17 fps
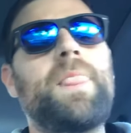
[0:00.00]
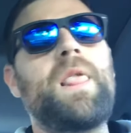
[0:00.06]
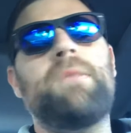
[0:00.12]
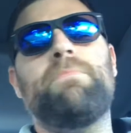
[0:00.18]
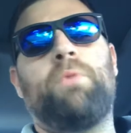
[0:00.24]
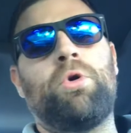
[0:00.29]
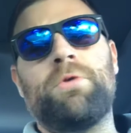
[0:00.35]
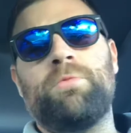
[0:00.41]

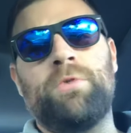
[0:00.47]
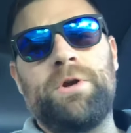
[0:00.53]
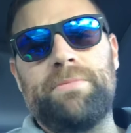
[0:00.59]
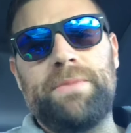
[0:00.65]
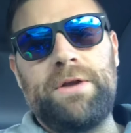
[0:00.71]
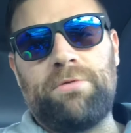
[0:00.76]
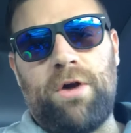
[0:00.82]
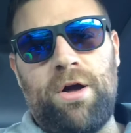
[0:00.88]
porn wouldn't
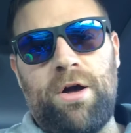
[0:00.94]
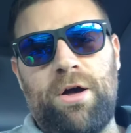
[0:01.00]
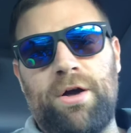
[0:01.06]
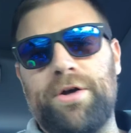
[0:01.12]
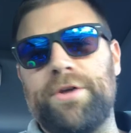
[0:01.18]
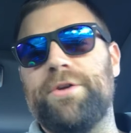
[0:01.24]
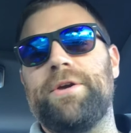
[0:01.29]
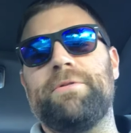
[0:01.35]
be
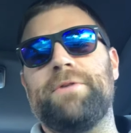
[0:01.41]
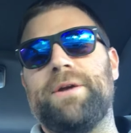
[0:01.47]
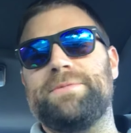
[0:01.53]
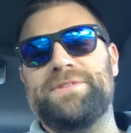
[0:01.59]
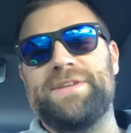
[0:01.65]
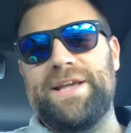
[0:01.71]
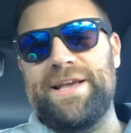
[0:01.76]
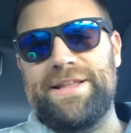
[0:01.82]
wrong. You get what I'm
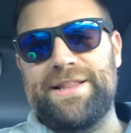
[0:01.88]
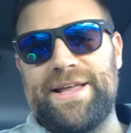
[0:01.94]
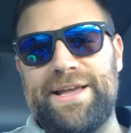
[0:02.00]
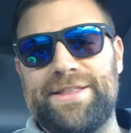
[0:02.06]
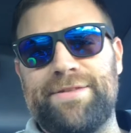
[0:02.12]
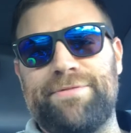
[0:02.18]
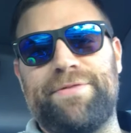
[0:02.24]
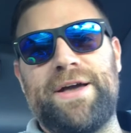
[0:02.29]
saying?
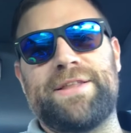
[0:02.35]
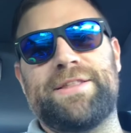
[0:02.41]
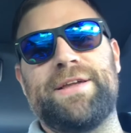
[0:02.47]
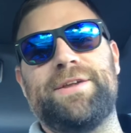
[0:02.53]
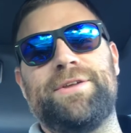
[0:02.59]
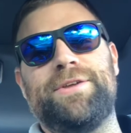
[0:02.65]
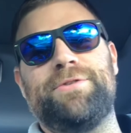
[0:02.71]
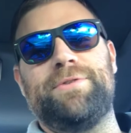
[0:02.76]
Like the fact
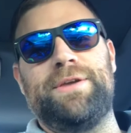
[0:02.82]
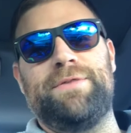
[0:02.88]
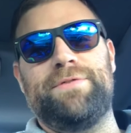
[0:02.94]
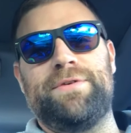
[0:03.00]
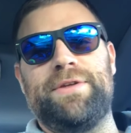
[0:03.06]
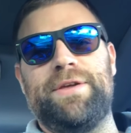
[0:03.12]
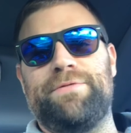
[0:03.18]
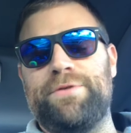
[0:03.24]
that you
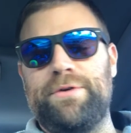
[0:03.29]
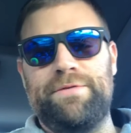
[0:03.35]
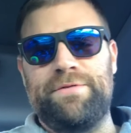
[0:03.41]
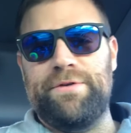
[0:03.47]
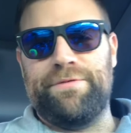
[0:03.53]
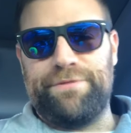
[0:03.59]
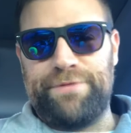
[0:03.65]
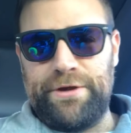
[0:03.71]
even if you
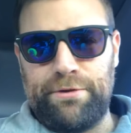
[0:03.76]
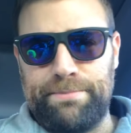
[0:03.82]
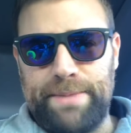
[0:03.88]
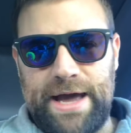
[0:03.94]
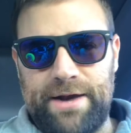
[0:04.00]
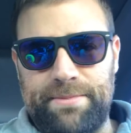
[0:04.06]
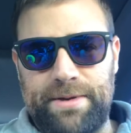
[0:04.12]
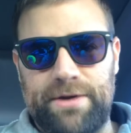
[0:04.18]
even feel
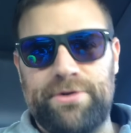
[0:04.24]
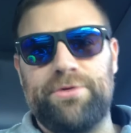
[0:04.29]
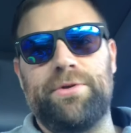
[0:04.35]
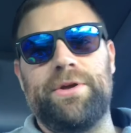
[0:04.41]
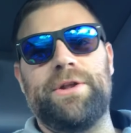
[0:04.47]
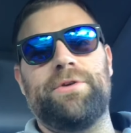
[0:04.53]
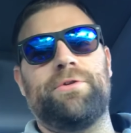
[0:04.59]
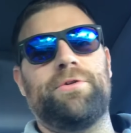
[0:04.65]
bad about
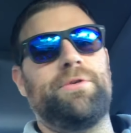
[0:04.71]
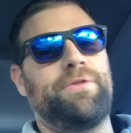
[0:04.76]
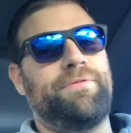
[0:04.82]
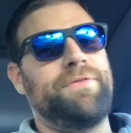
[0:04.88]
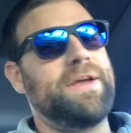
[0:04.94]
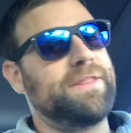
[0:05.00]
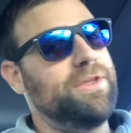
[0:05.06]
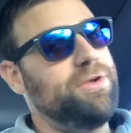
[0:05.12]
doing it, or the
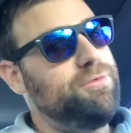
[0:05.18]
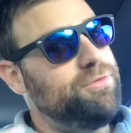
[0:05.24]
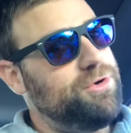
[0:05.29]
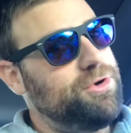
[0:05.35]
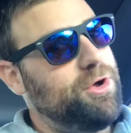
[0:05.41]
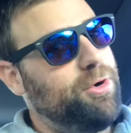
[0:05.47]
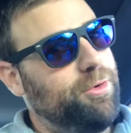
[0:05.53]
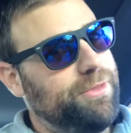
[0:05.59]
fact that you
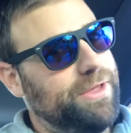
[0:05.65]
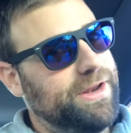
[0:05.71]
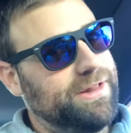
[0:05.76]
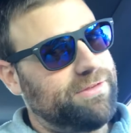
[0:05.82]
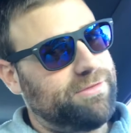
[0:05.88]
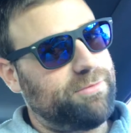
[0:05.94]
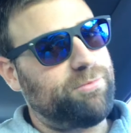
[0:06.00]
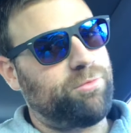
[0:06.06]
know that
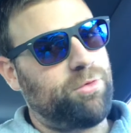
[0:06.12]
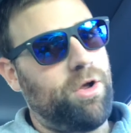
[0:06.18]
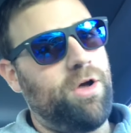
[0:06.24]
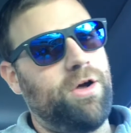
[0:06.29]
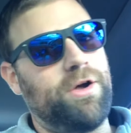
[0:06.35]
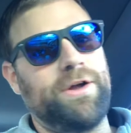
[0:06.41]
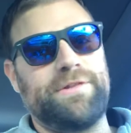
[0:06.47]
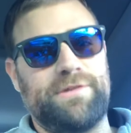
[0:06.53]
it's
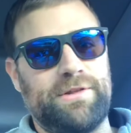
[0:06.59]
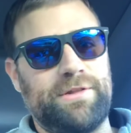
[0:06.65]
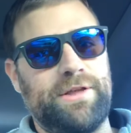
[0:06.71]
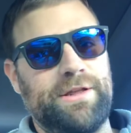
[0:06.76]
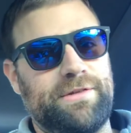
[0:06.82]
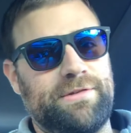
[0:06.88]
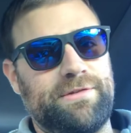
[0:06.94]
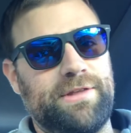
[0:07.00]
wrong, it's a,
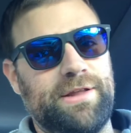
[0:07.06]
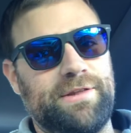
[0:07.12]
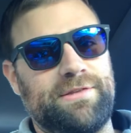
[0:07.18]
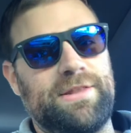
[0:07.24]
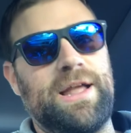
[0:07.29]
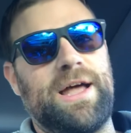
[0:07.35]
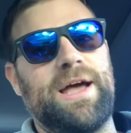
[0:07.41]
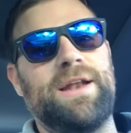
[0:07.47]
it's
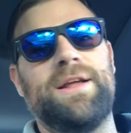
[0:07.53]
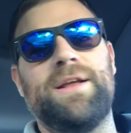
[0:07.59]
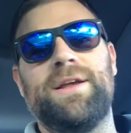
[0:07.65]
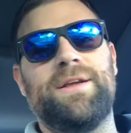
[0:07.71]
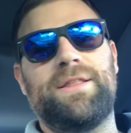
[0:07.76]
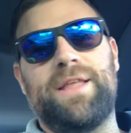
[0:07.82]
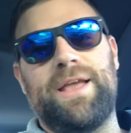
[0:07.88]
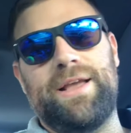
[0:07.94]
it's not
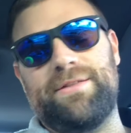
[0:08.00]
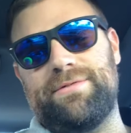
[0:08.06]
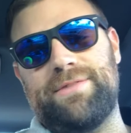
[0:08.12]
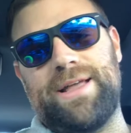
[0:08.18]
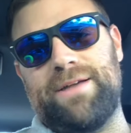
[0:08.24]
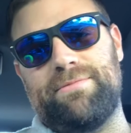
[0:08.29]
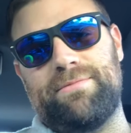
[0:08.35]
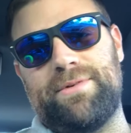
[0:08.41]
like
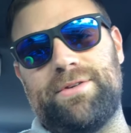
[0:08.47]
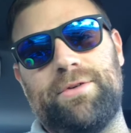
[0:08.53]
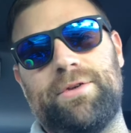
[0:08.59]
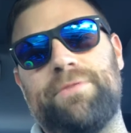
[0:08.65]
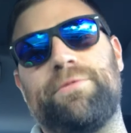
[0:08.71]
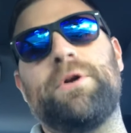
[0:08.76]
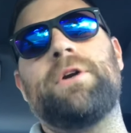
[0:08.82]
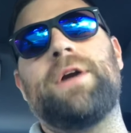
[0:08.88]
that,
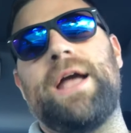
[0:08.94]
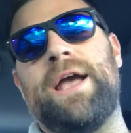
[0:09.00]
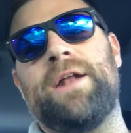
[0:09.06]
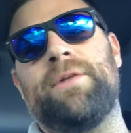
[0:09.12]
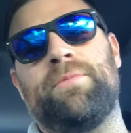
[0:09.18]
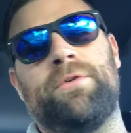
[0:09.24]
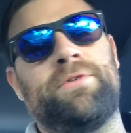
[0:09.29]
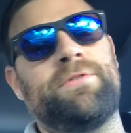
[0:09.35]
dude. If we were
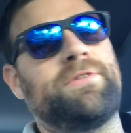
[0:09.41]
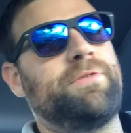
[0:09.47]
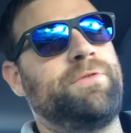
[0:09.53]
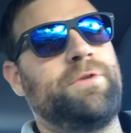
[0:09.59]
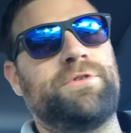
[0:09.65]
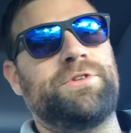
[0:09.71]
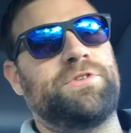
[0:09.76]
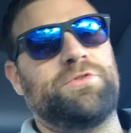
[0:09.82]
animals, if
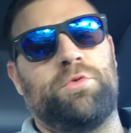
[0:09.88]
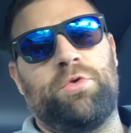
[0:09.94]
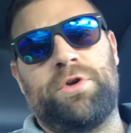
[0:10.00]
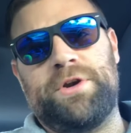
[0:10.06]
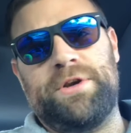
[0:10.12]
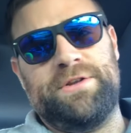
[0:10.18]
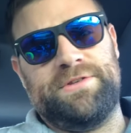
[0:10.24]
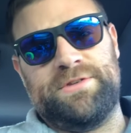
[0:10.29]
we are just
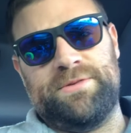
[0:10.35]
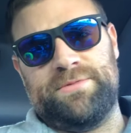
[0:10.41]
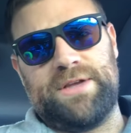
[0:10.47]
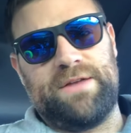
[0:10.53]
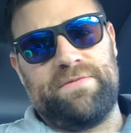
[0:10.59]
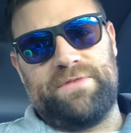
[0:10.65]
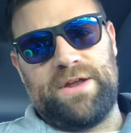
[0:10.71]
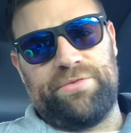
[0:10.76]
organisms
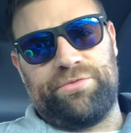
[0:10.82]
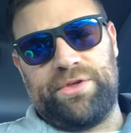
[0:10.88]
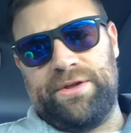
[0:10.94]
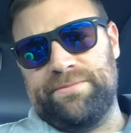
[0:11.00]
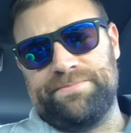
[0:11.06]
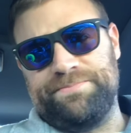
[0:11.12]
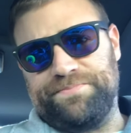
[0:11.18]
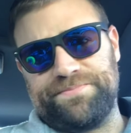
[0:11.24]
out of
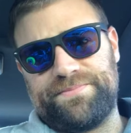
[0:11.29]
nothing,